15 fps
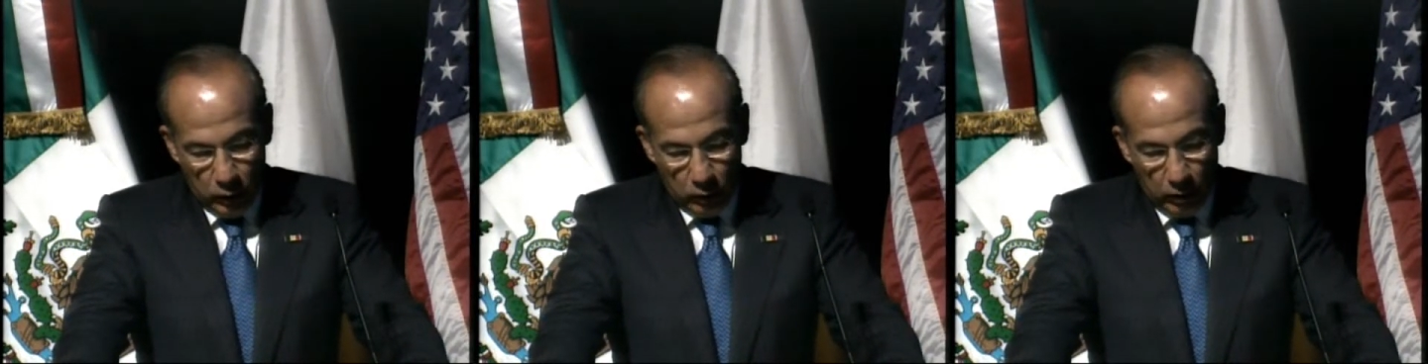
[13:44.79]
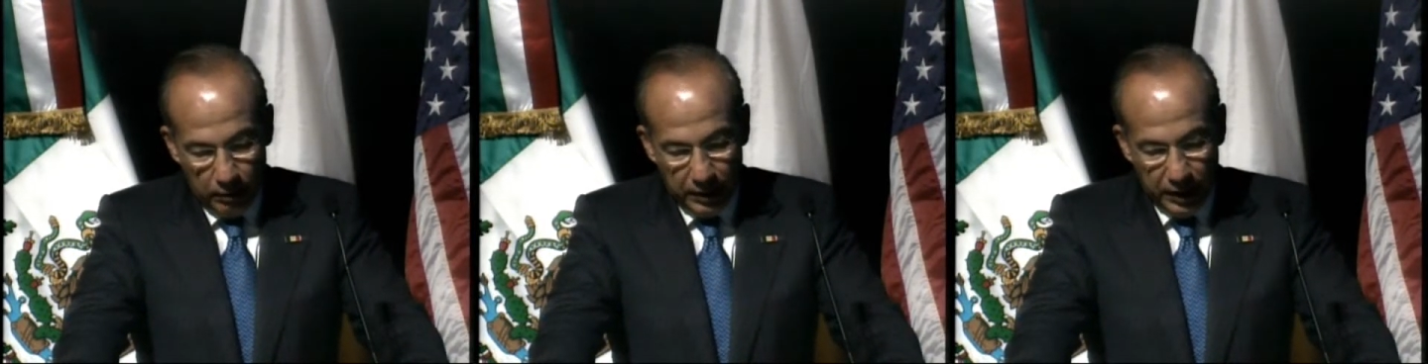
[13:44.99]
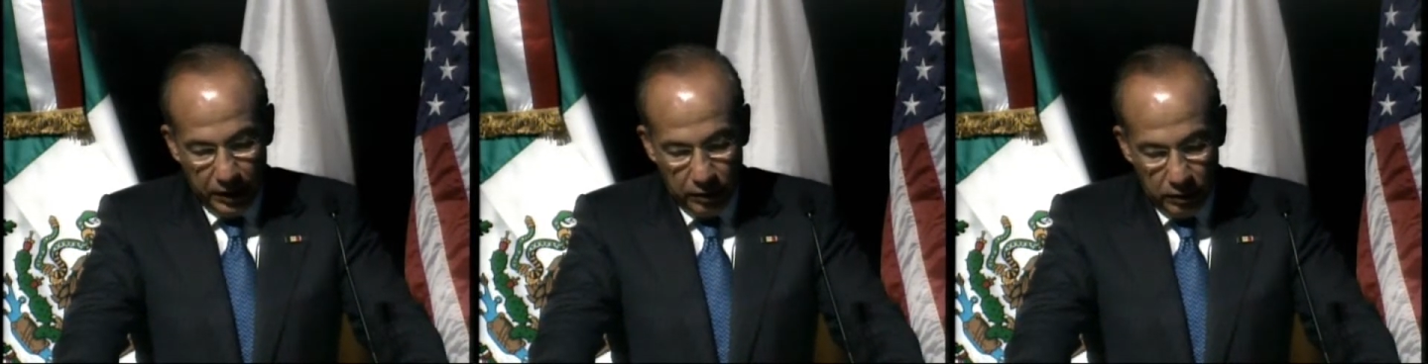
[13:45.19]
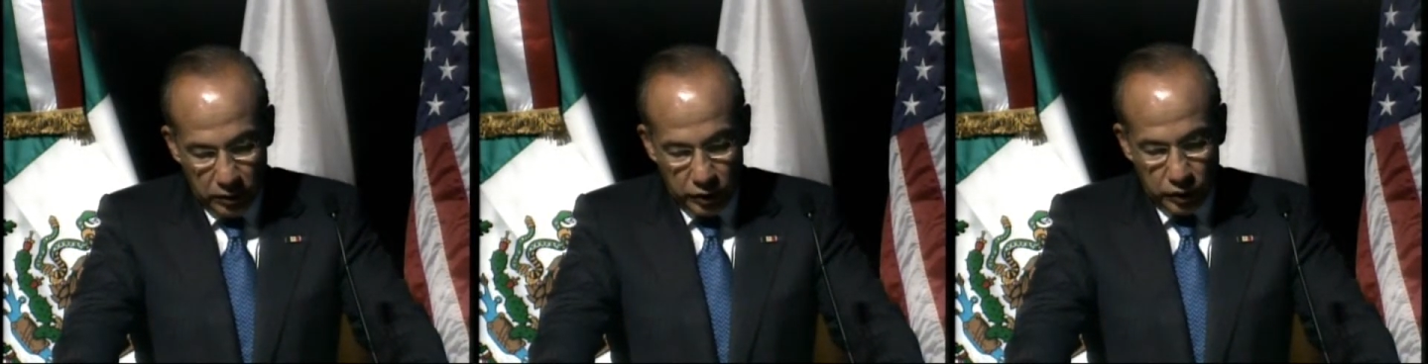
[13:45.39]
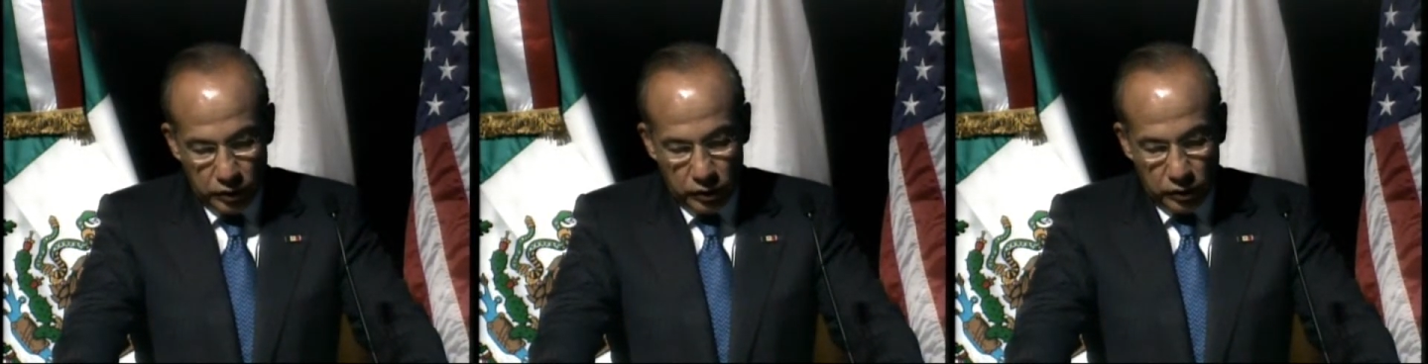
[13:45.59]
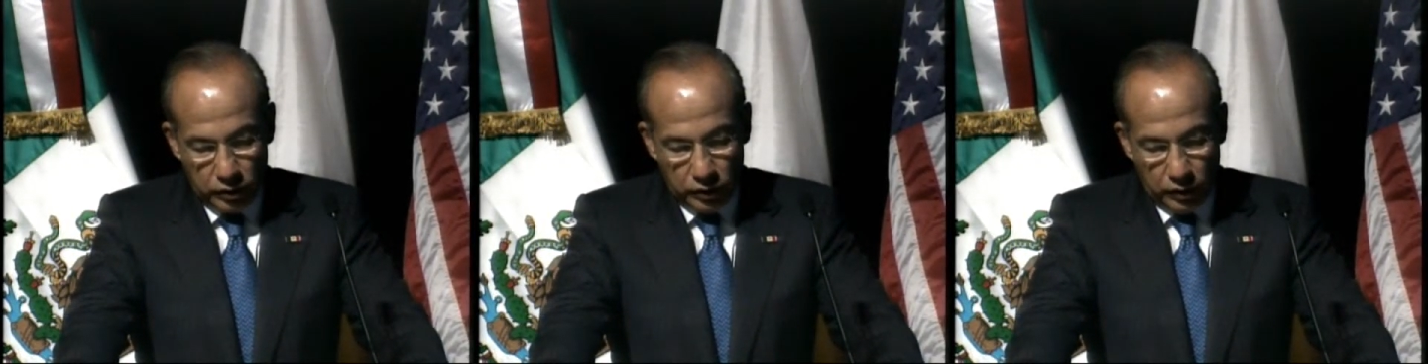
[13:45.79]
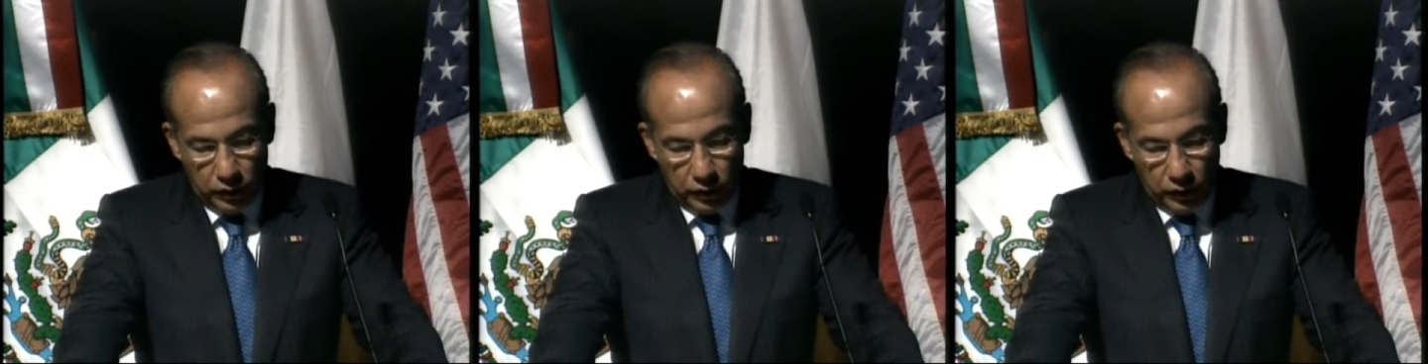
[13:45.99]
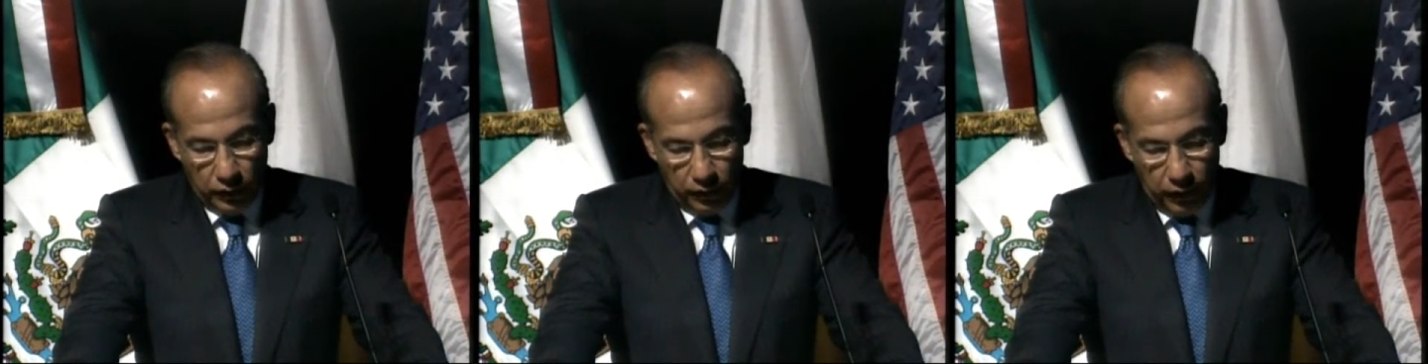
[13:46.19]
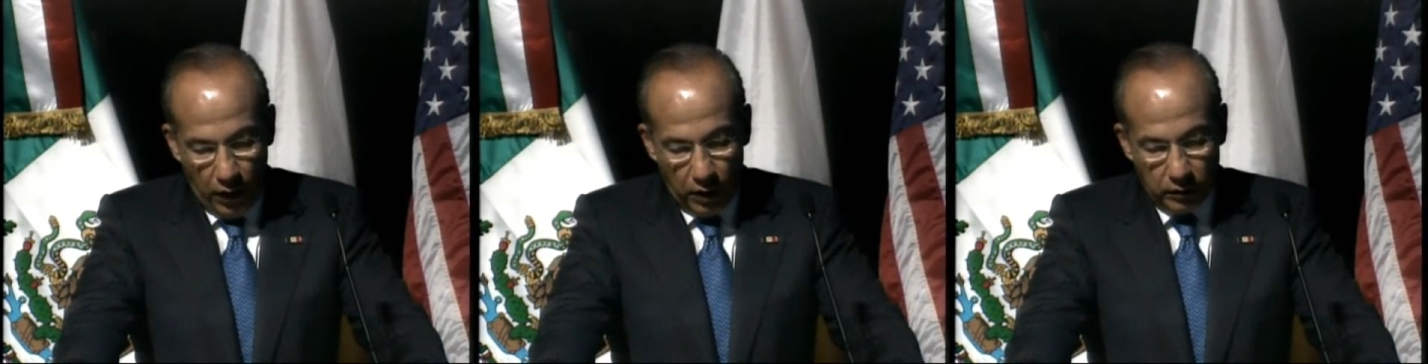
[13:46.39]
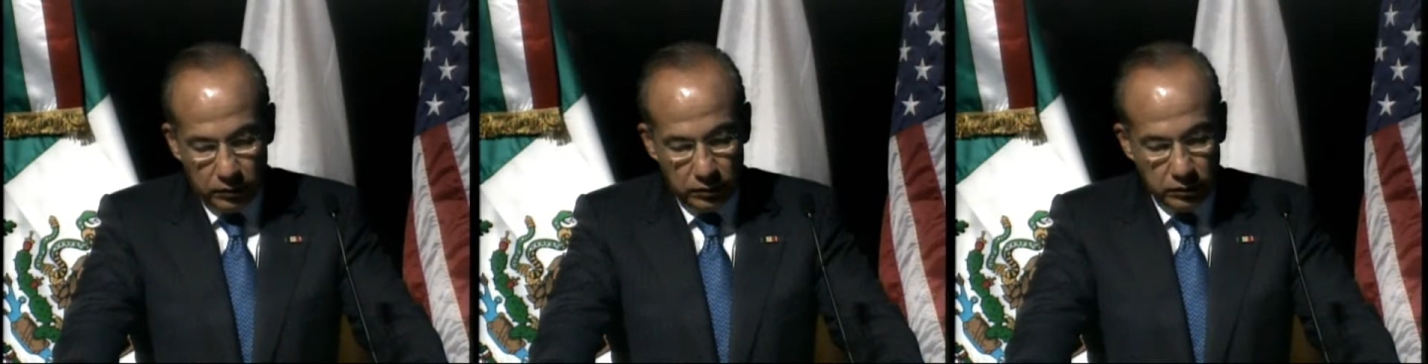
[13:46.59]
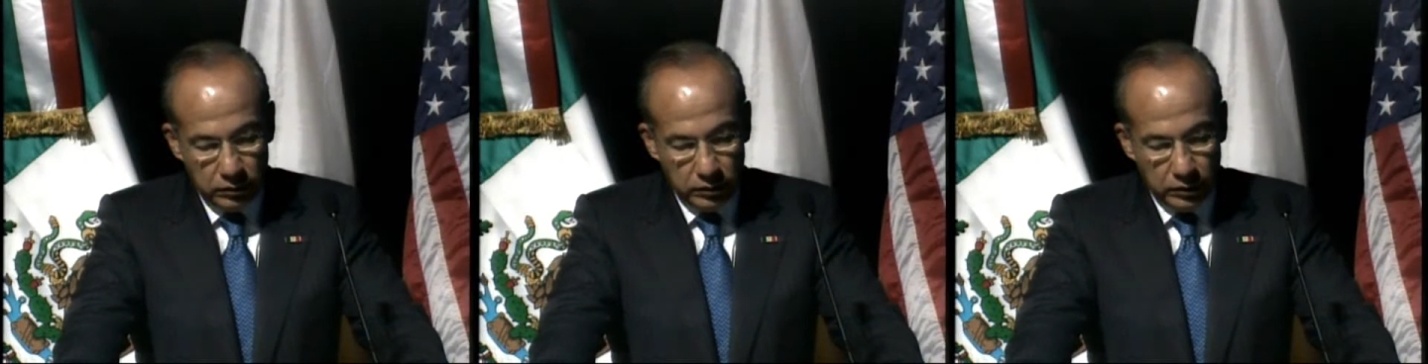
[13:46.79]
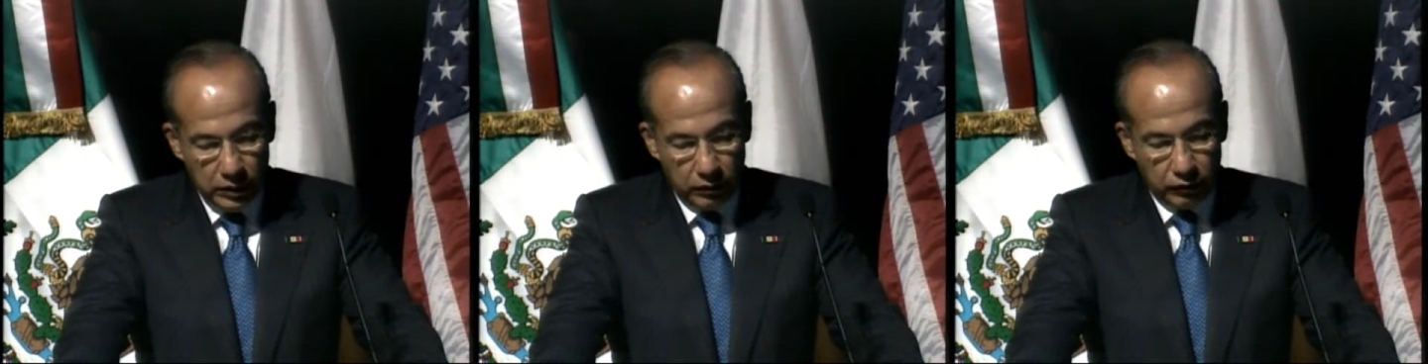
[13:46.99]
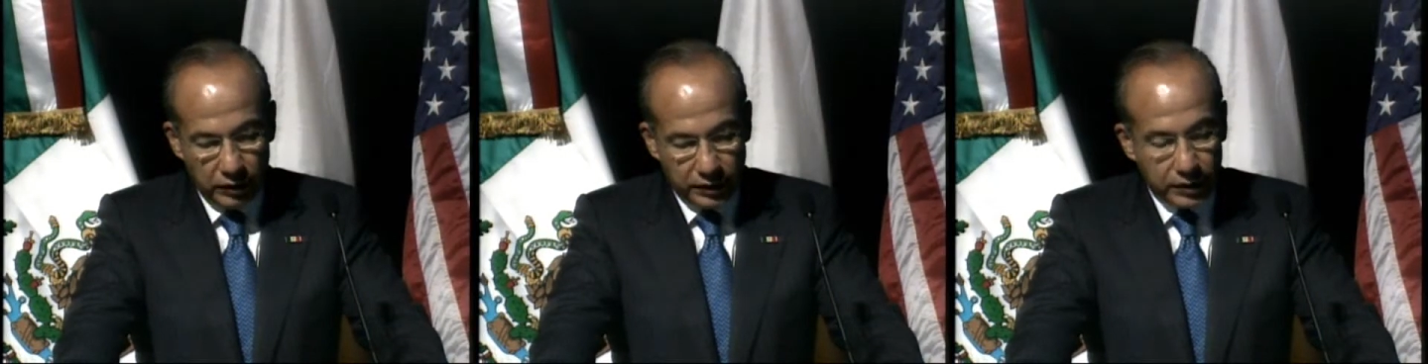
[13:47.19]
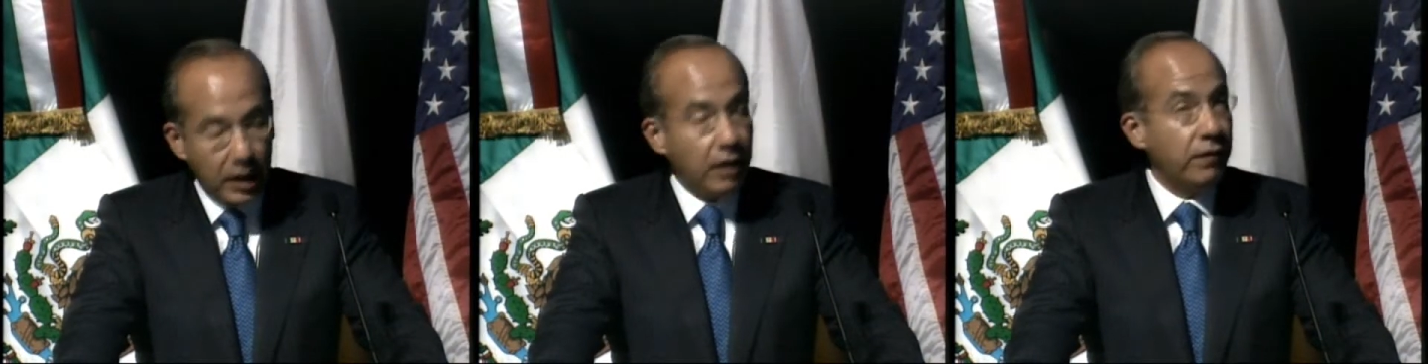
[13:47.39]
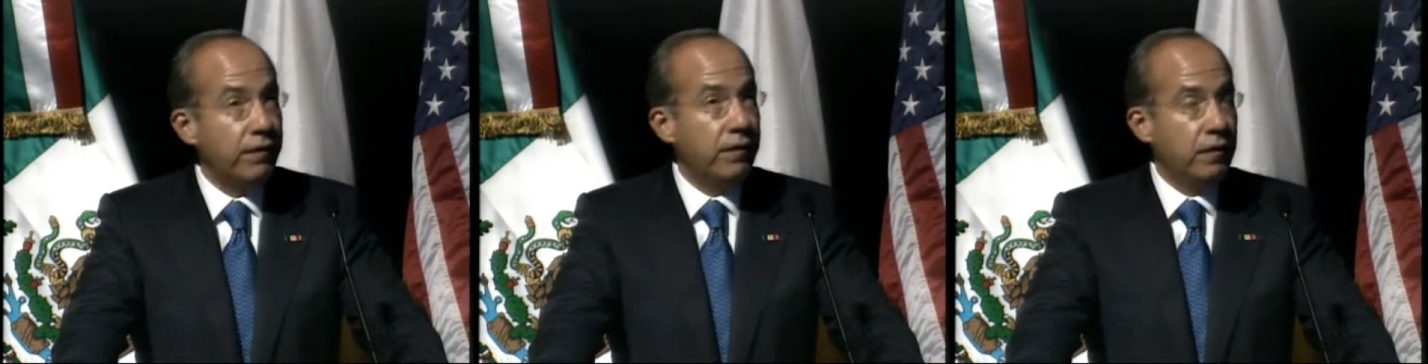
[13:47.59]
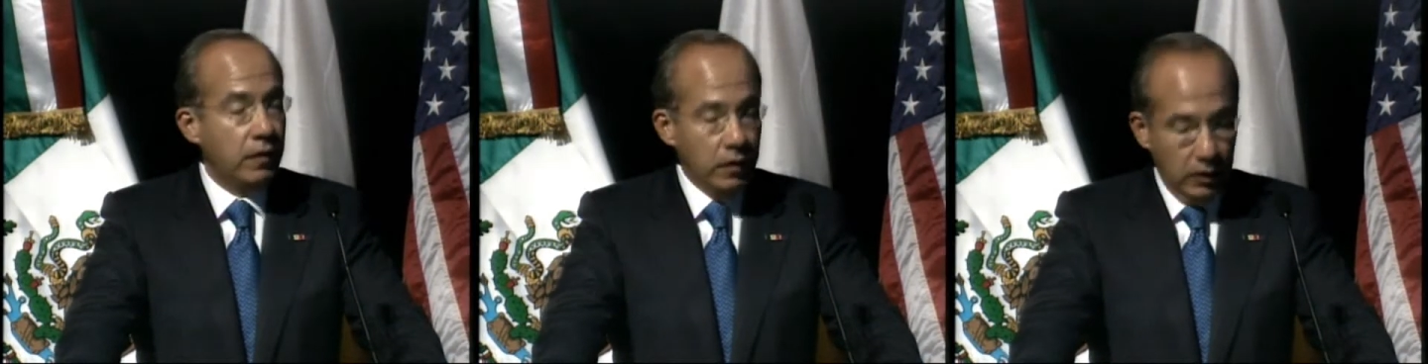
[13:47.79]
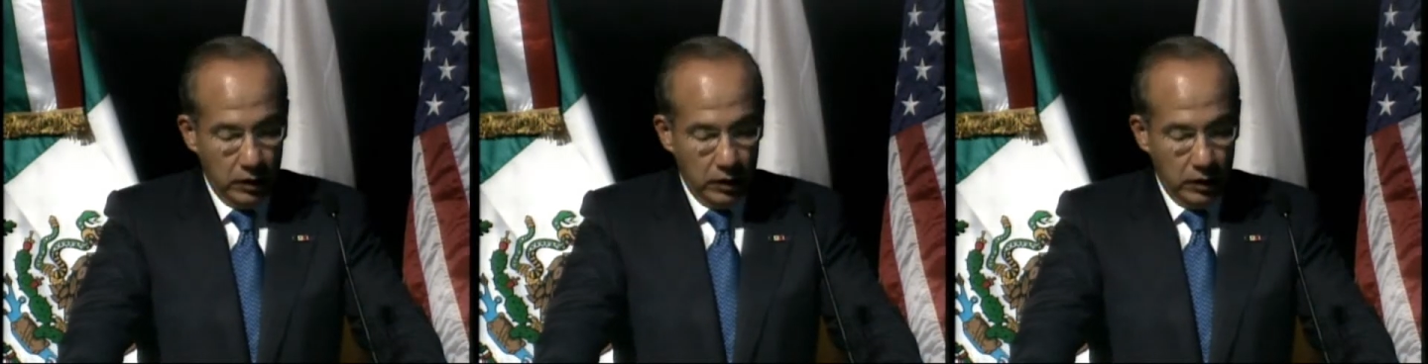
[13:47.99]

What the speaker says: will be used to fund the reserve